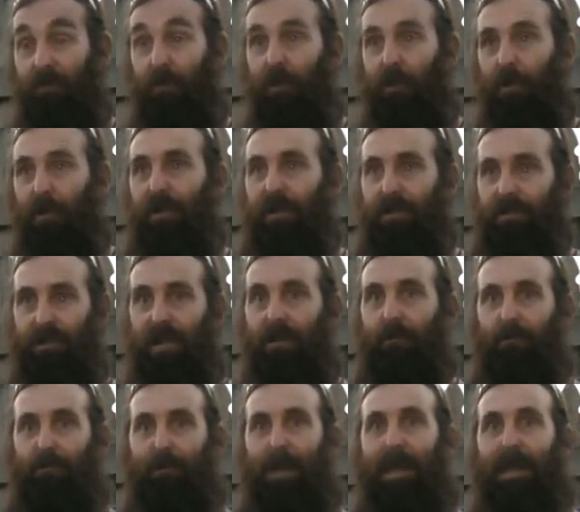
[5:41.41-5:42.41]
full-on
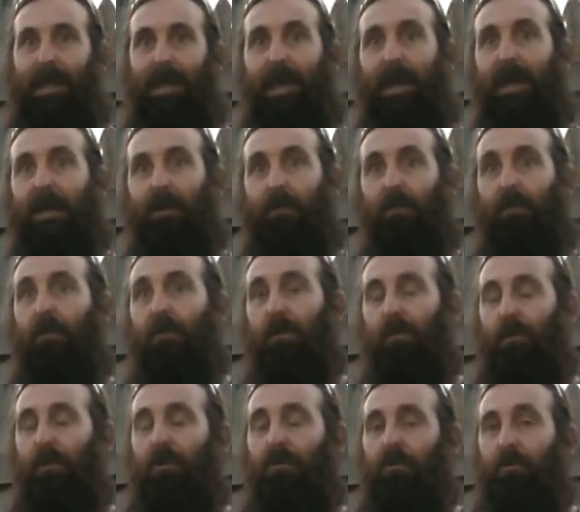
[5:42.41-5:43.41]
in-depth backyarder or
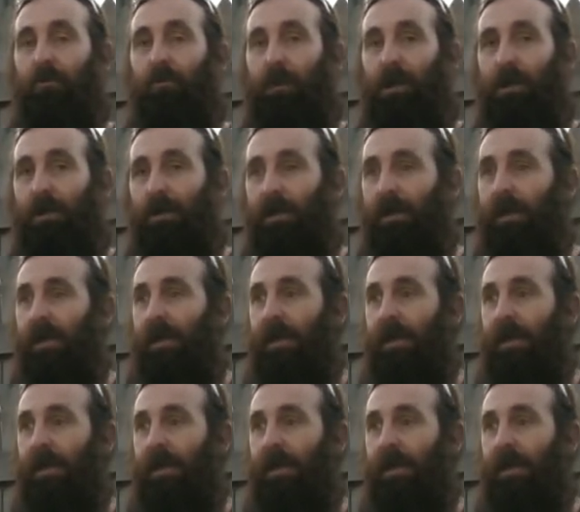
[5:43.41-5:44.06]
commercial bloke.